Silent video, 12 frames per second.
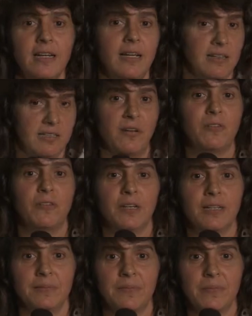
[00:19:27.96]
and
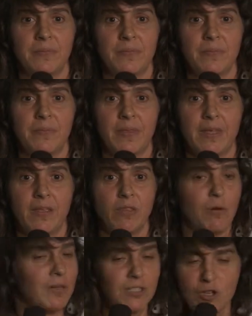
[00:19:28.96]
suffering.
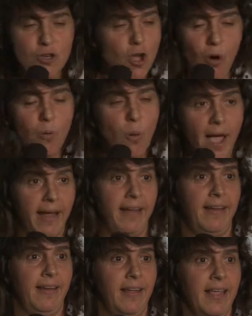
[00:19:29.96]
There is no way,
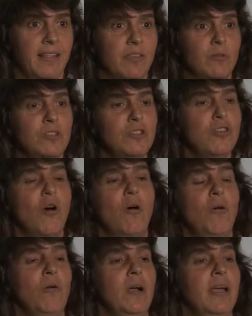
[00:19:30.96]
there is
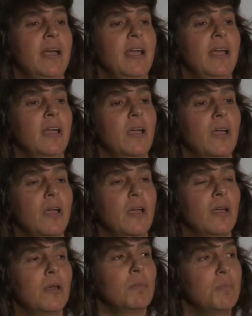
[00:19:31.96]
no
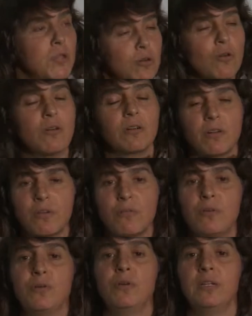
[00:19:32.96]
pure,
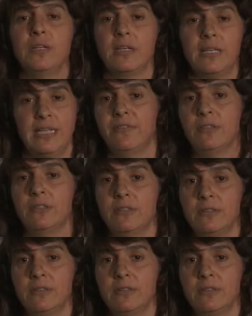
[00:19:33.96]
crude evil.